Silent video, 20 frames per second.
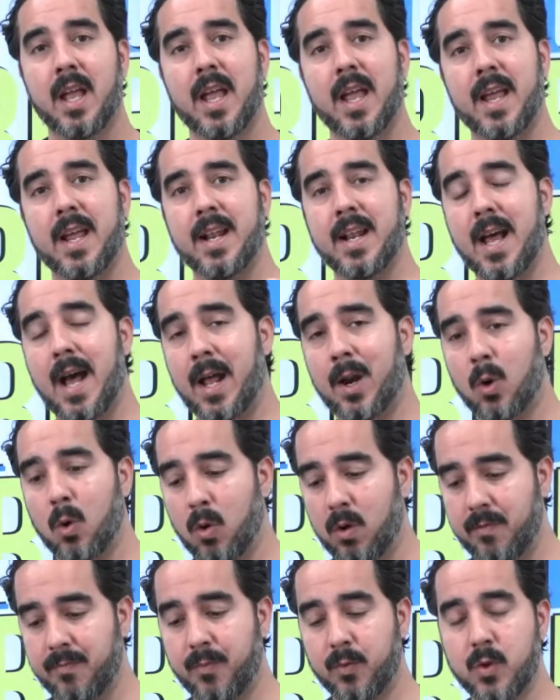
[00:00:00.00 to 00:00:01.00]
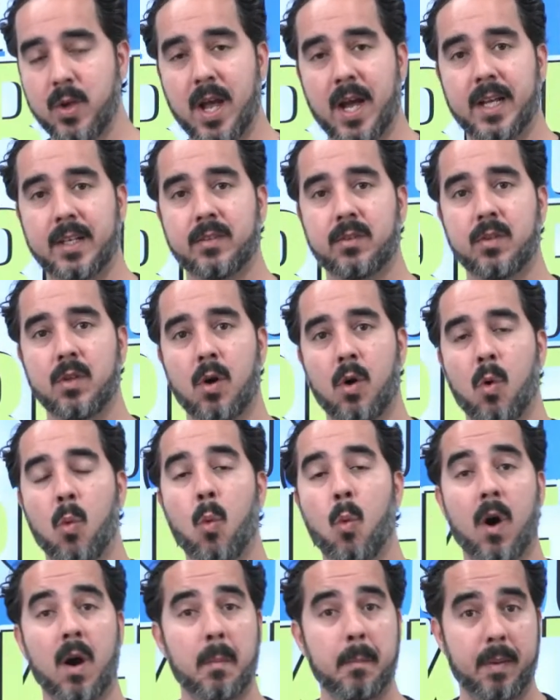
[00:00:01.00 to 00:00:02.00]
And I don't know if you guys know
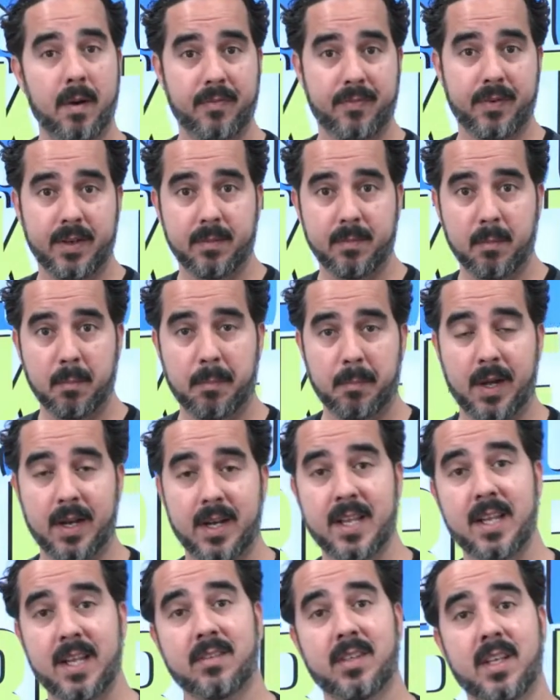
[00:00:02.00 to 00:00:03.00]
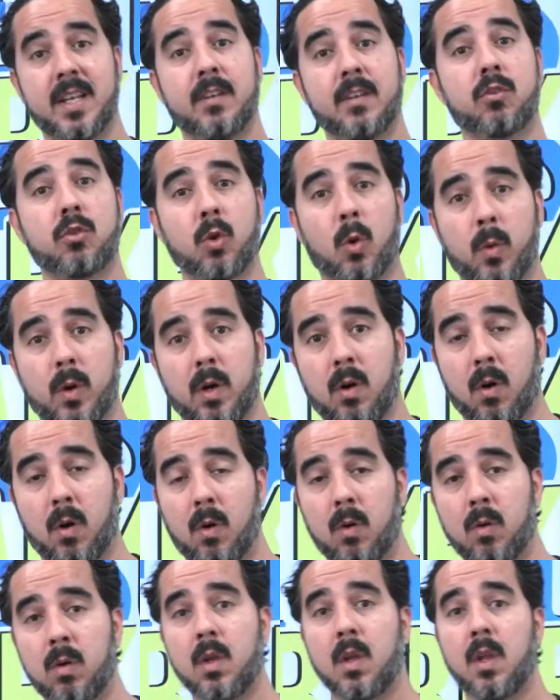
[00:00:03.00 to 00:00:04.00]
Warren Buffett, but he's a
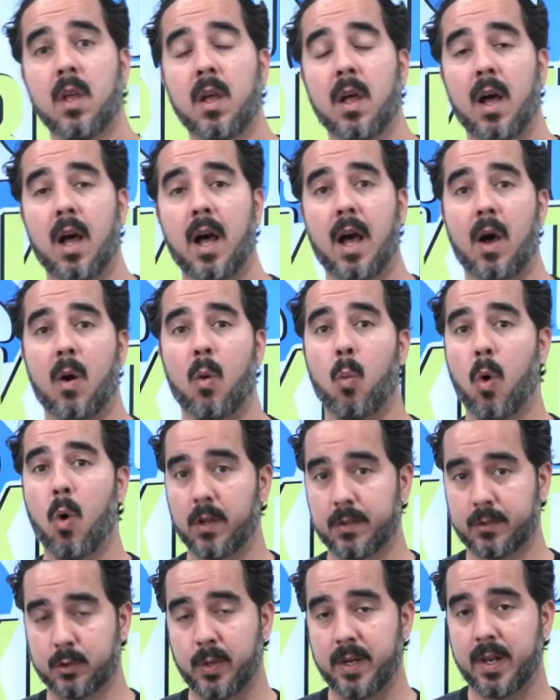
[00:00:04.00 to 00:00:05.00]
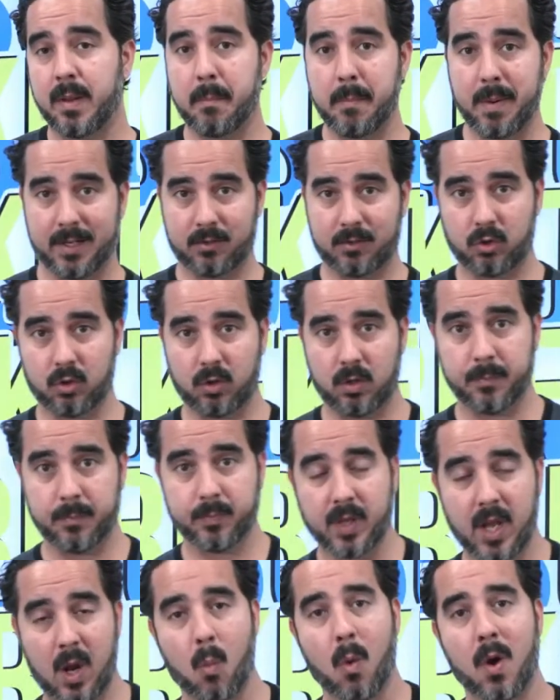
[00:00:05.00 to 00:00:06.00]
historical Wall Street investor.
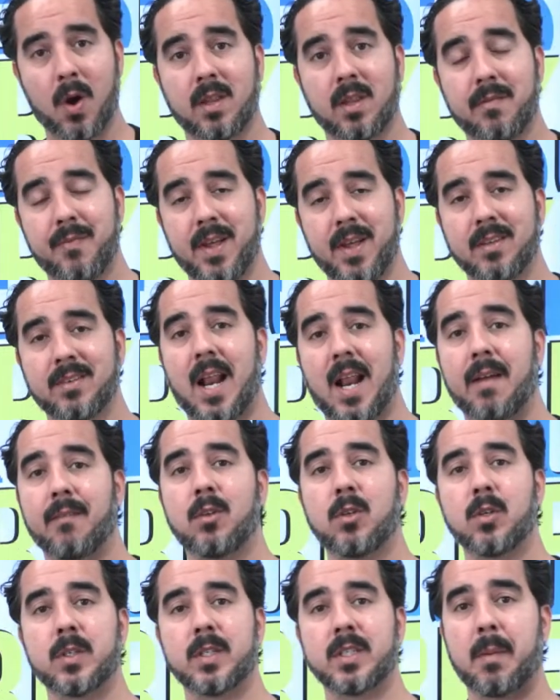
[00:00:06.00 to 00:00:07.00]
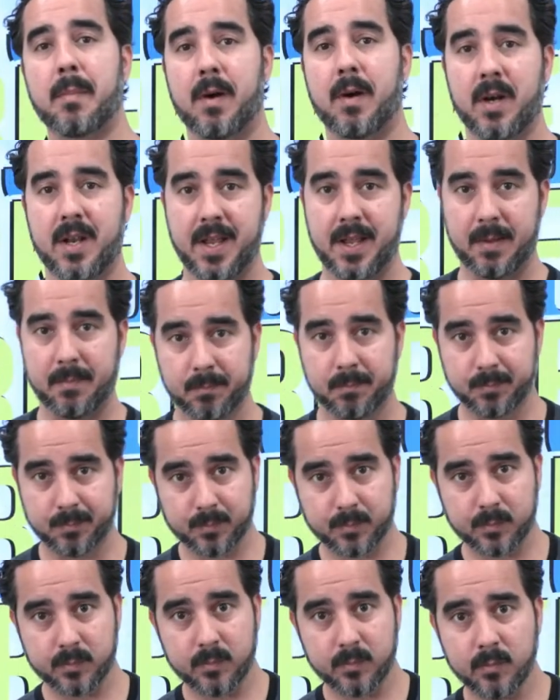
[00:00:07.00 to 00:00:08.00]
And one of the things that I've learned about him
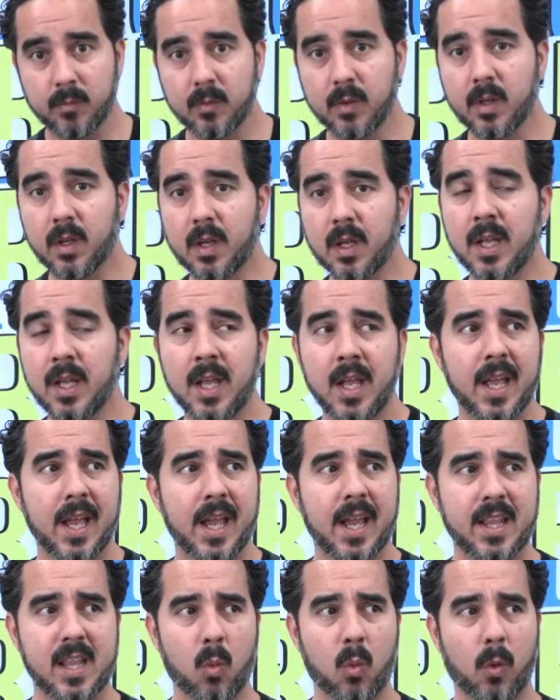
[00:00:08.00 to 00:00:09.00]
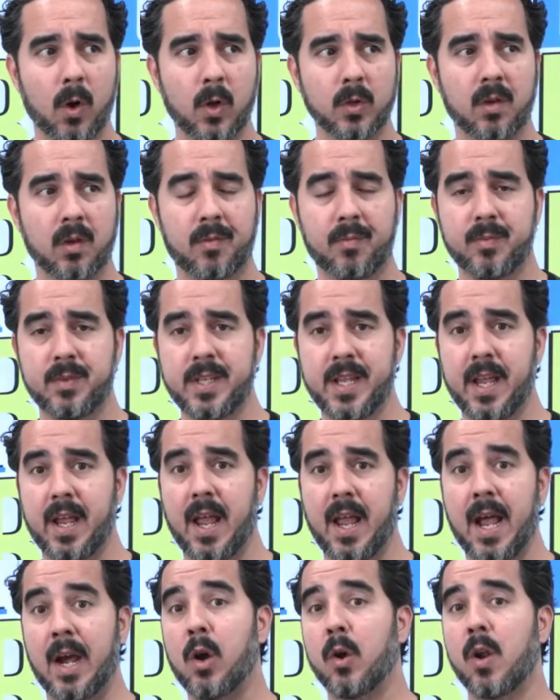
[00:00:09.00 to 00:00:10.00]
in the world of the
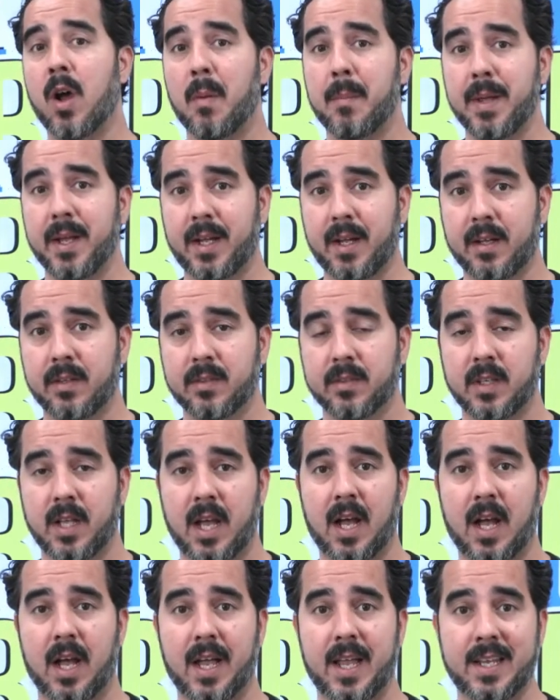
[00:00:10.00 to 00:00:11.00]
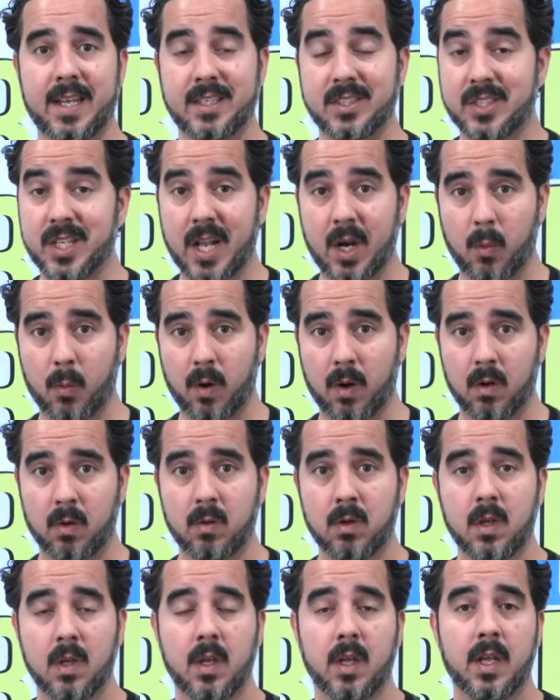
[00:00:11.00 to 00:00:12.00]
economics in
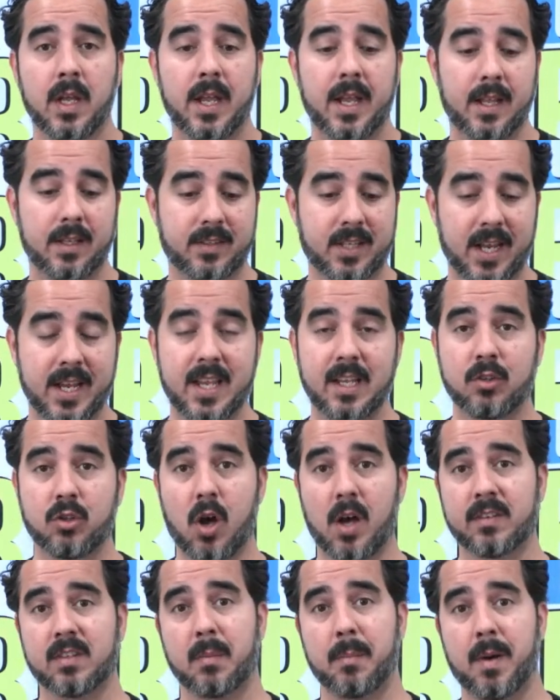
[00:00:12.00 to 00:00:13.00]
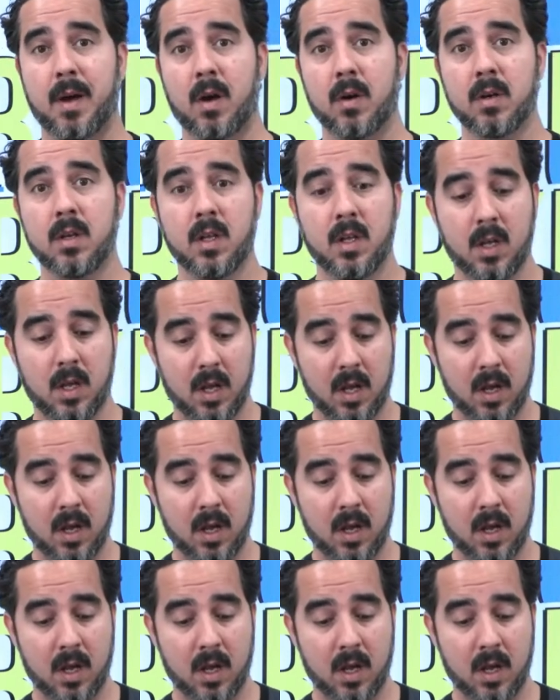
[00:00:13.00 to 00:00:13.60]
general is that he talks about